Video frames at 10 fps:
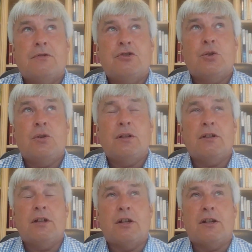doing,
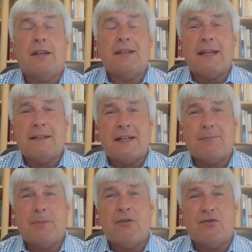they're getting that
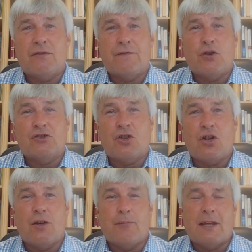experience the first time.